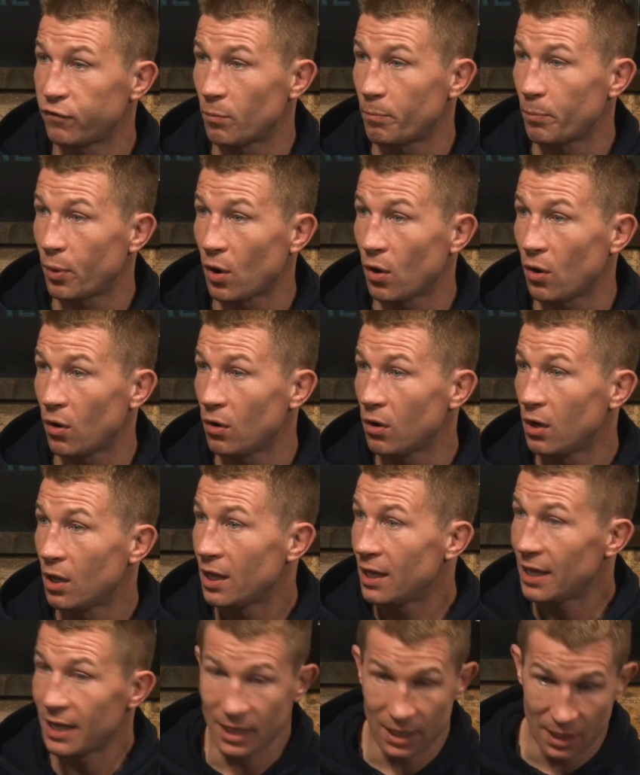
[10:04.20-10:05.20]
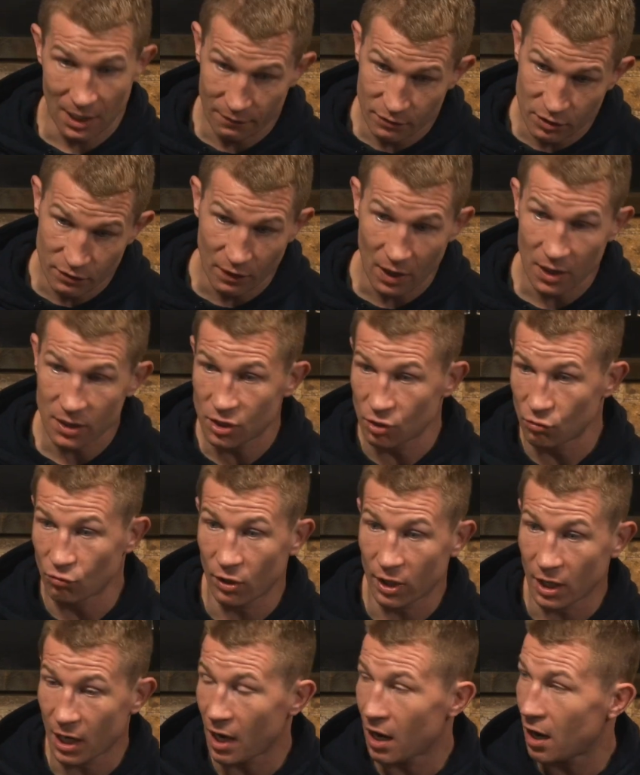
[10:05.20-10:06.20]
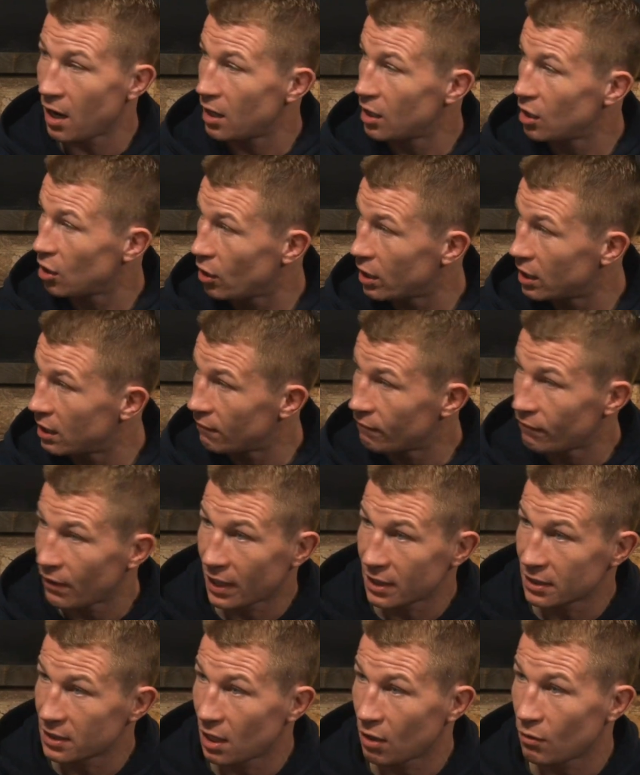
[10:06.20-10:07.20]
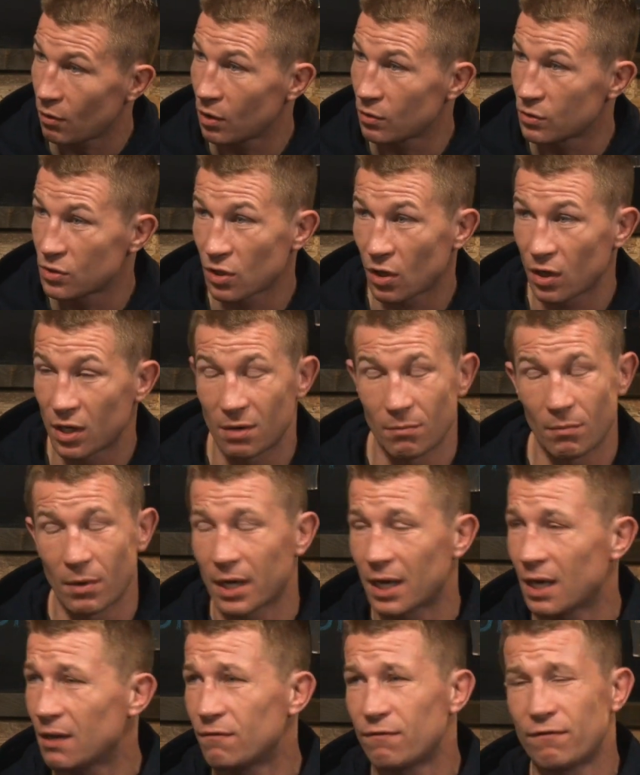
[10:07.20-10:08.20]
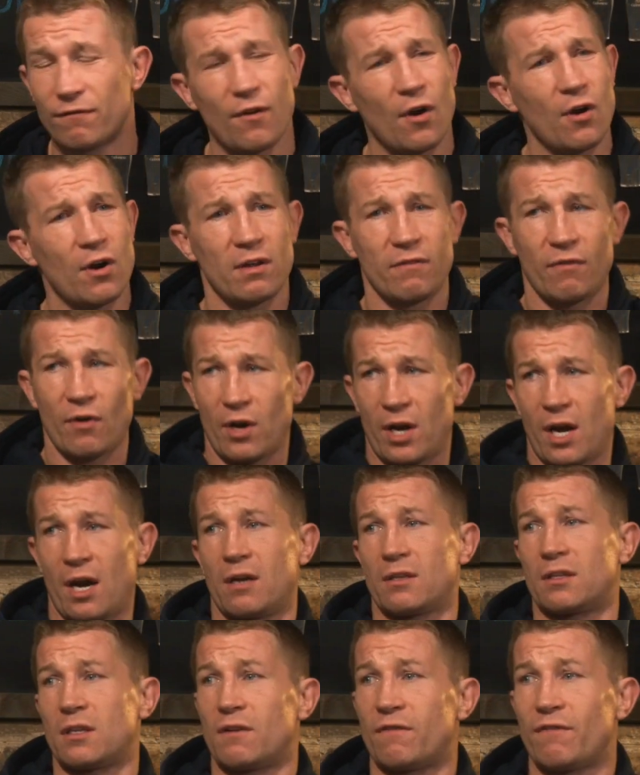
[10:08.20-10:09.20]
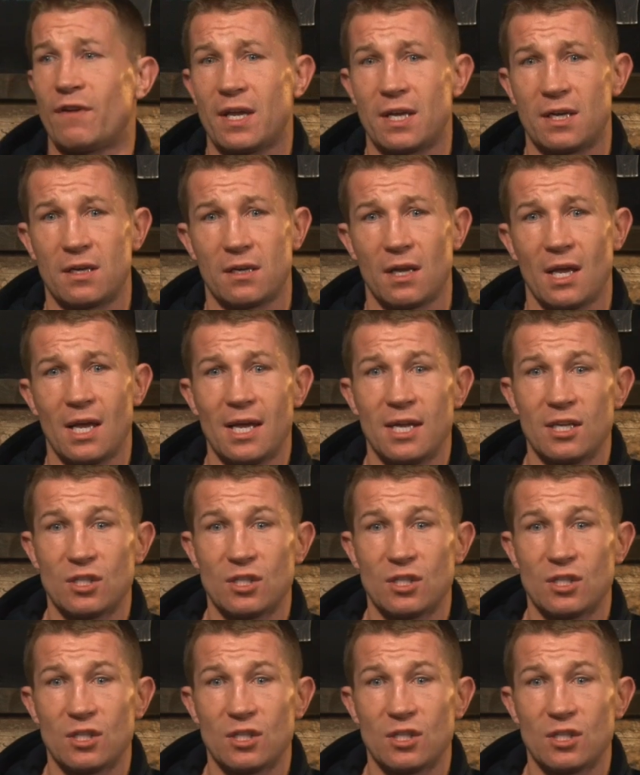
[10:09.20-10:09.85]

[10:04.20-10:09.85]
football, he can have Siobhansi running a hard line and Vakatawa outside him. Like, very, very hard to defend. Yeah.